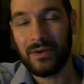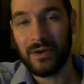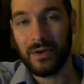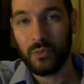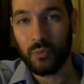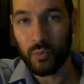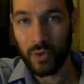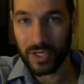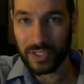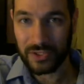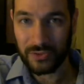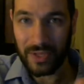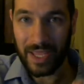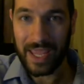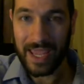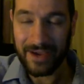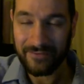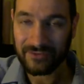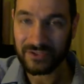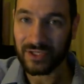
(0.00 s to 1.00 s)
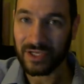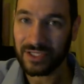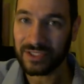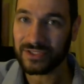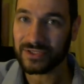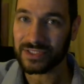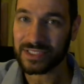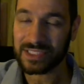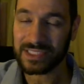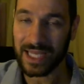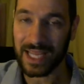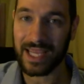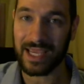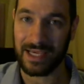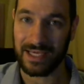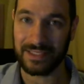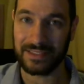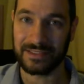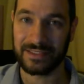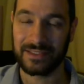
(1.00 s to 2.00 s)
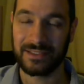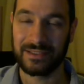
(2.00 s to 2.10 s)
And what you have to understand